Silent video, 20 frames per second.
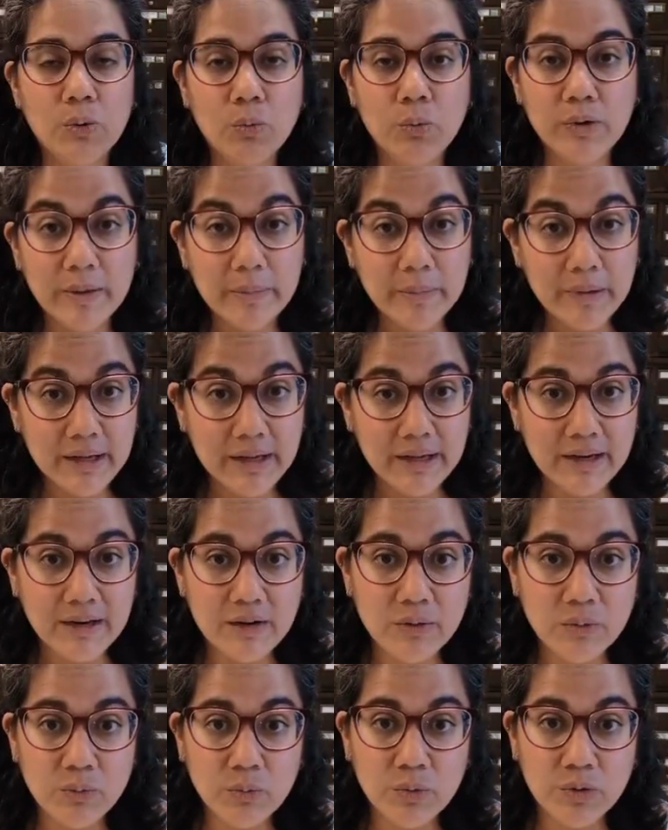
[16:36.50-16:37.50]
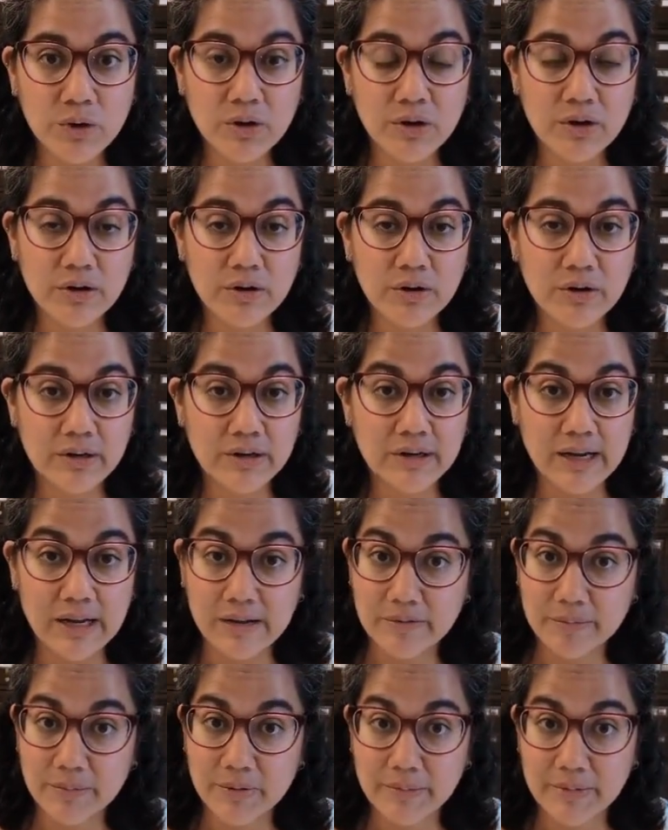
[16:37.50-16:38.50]
women were
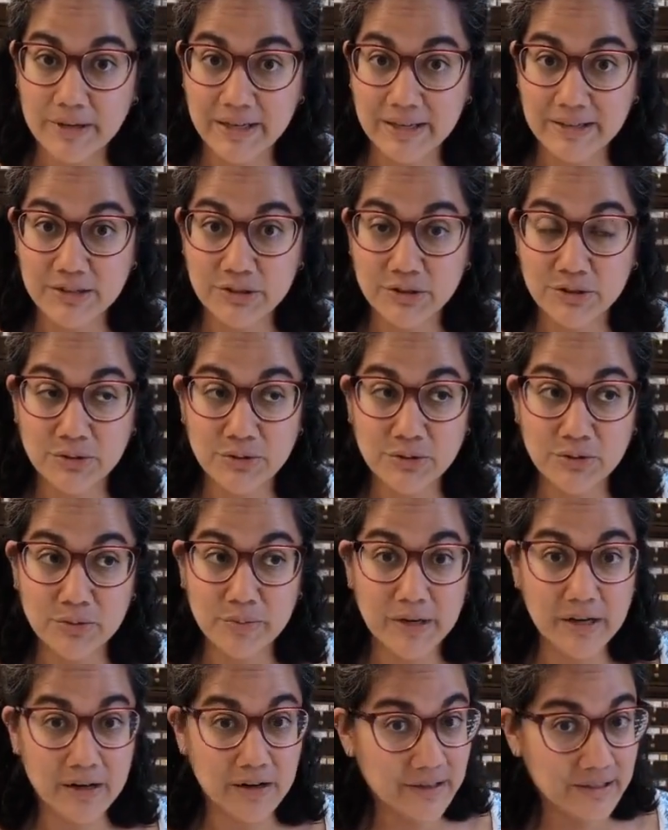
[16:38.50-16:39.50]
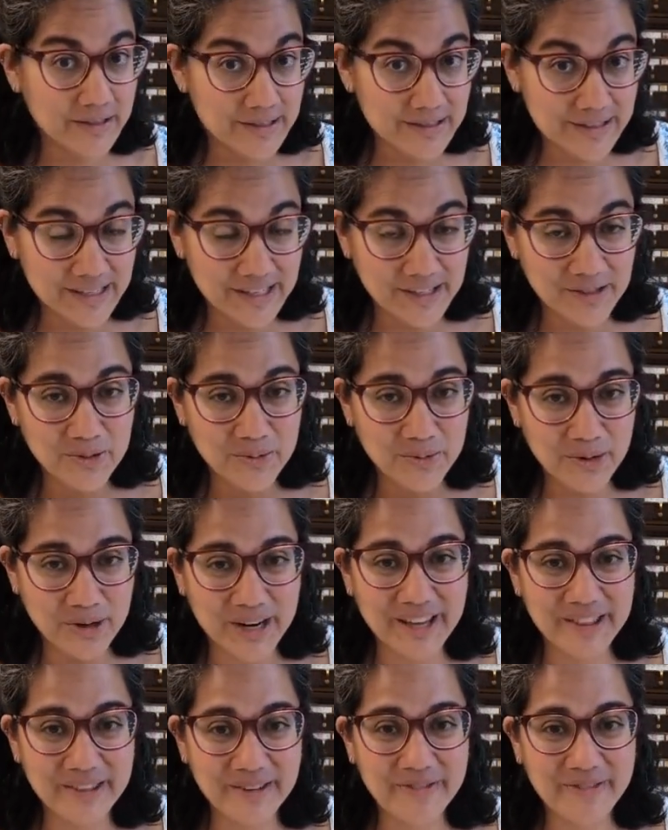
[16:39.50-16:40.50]
not permitted to be artists and to
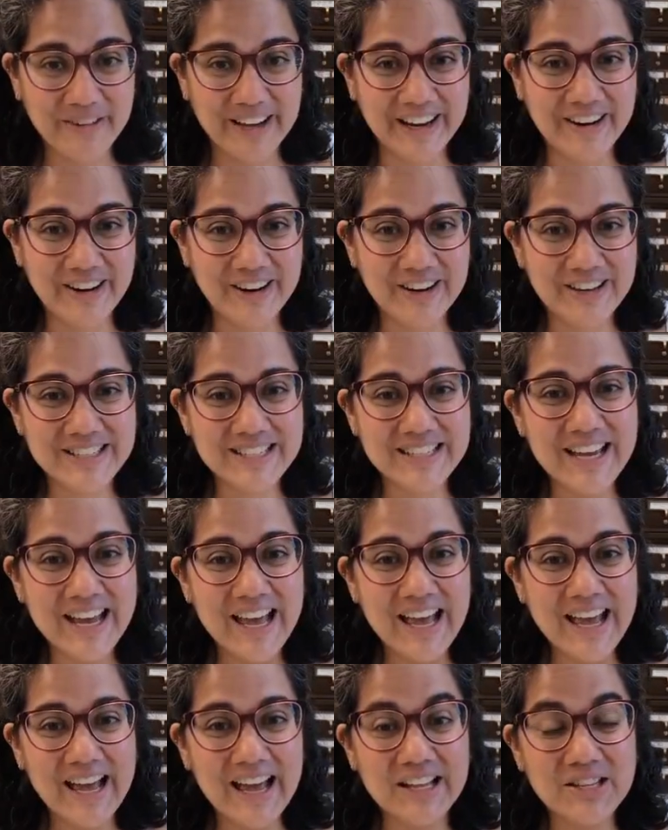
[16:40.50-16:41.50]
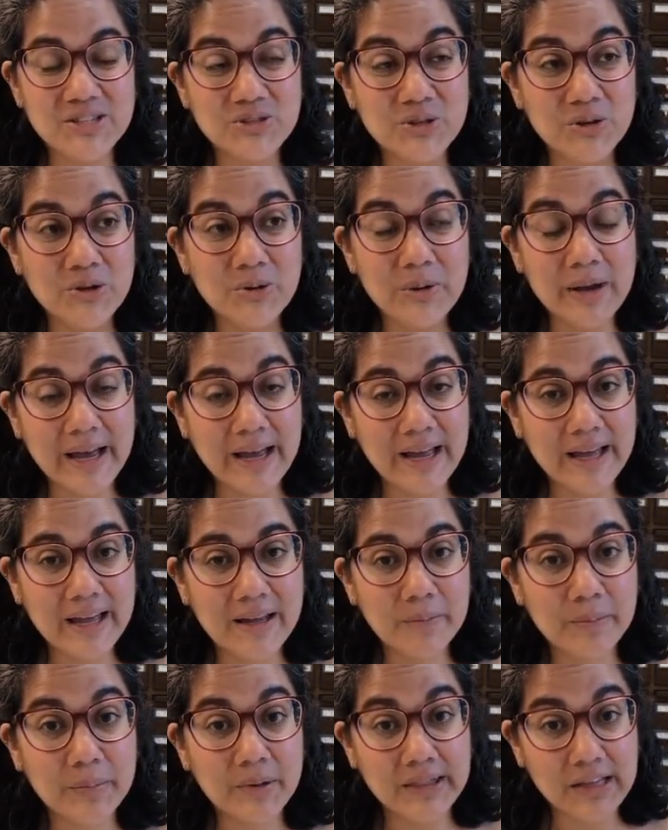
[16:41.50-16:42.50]
work in the fine arts. And so
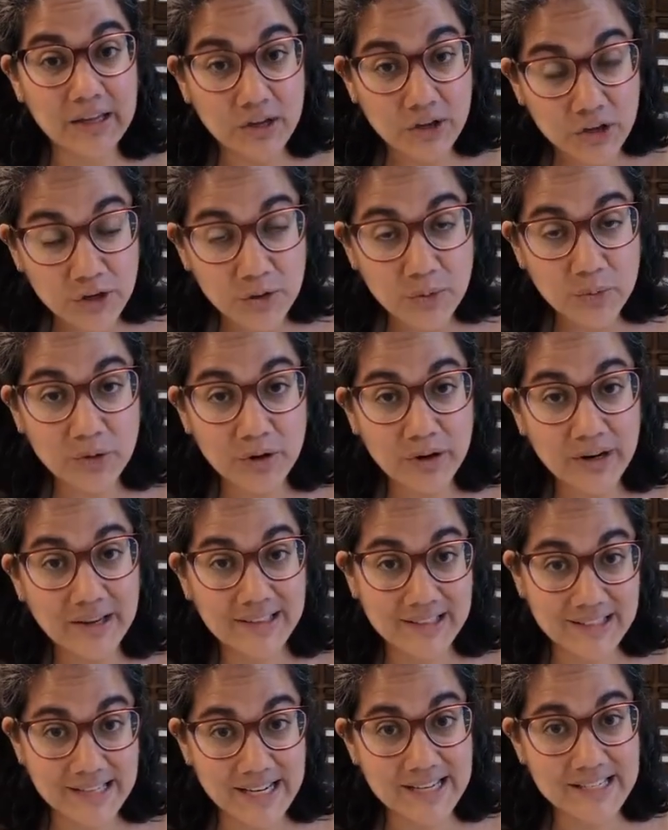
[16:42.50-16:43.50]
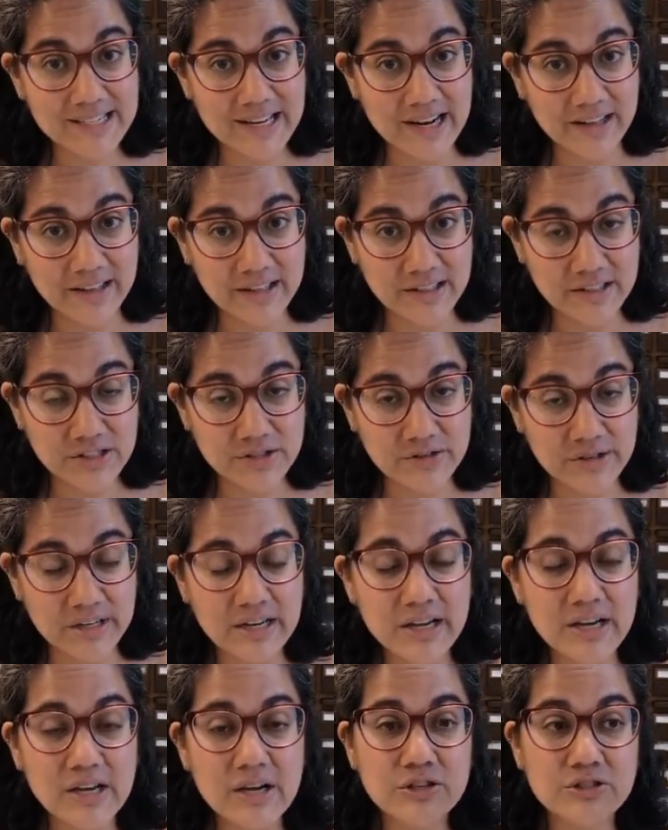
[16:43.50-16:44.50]
but they could work in the textile industry.
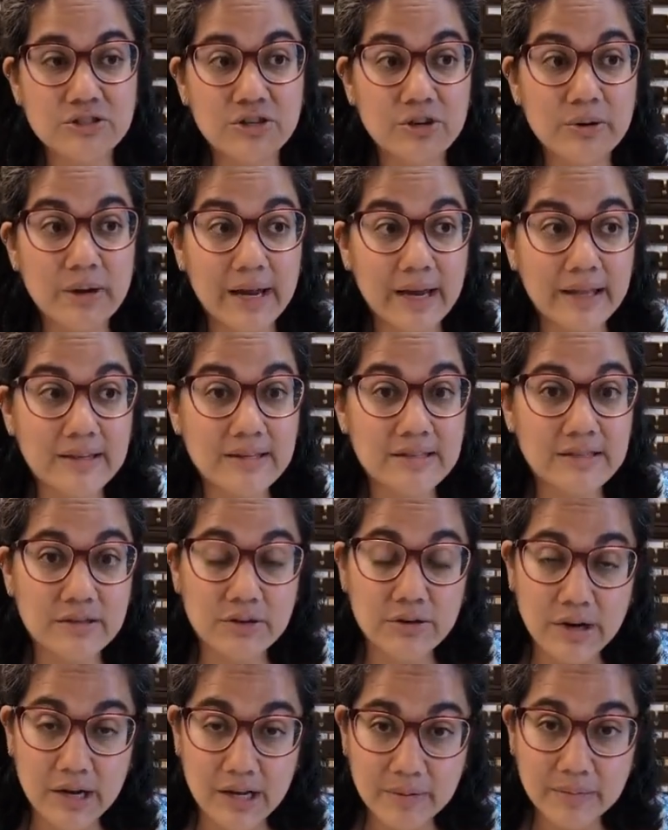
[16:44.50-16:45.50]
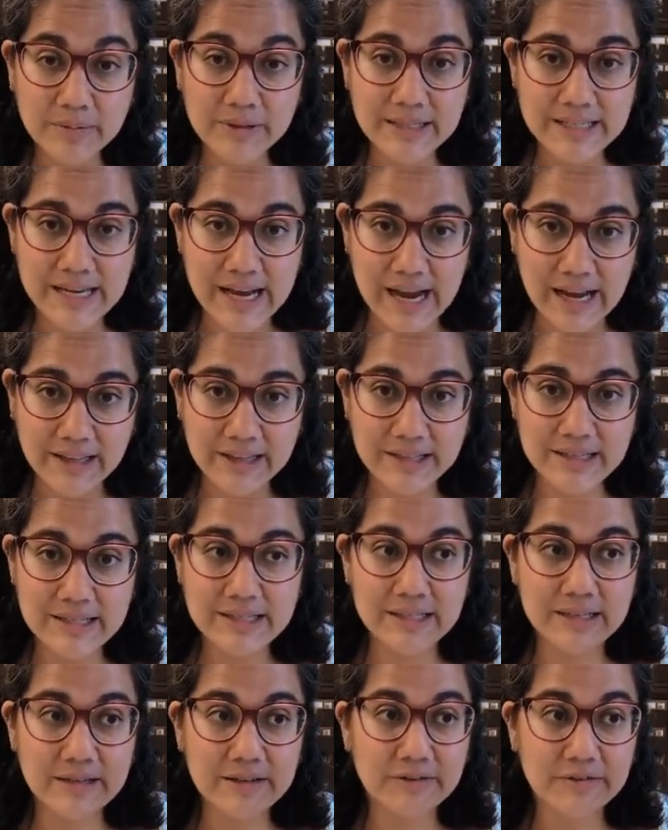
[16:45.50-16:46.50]
So you had these incredibly
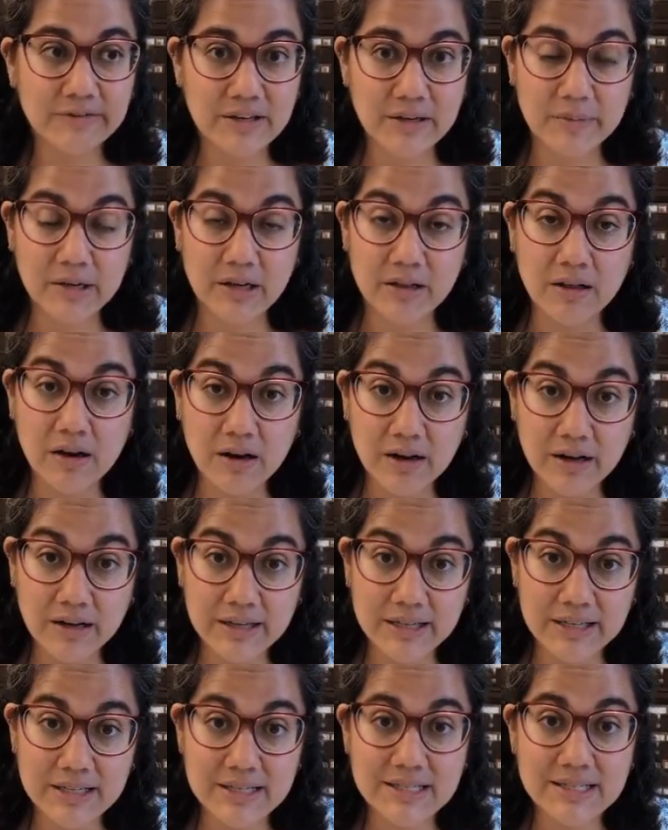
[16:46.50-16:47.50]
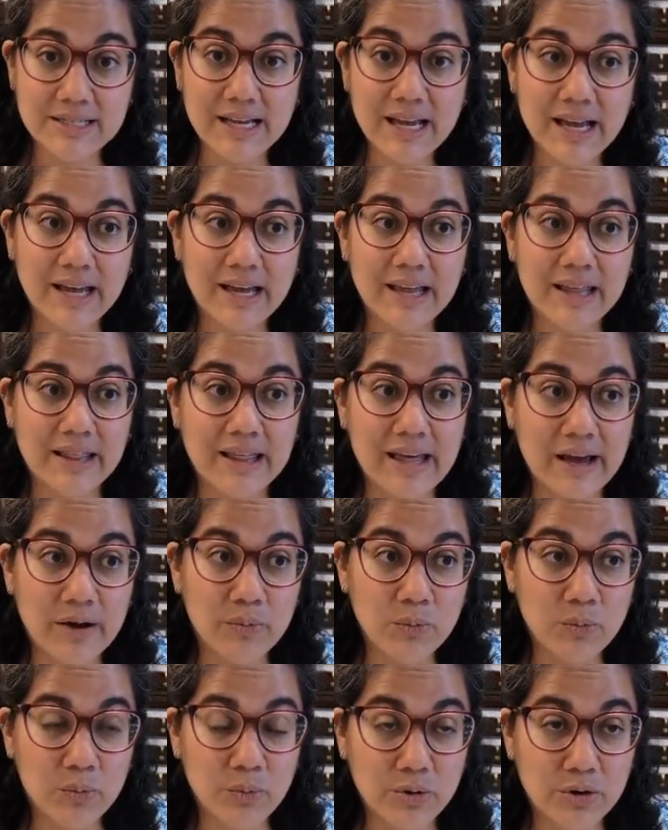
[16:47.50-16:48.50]
talented female artists
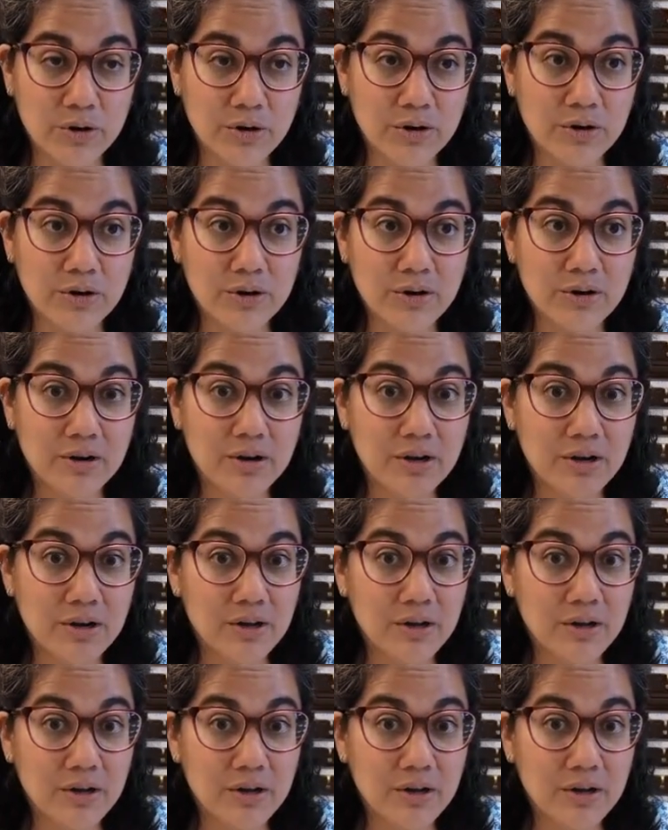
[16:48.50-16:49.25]
that were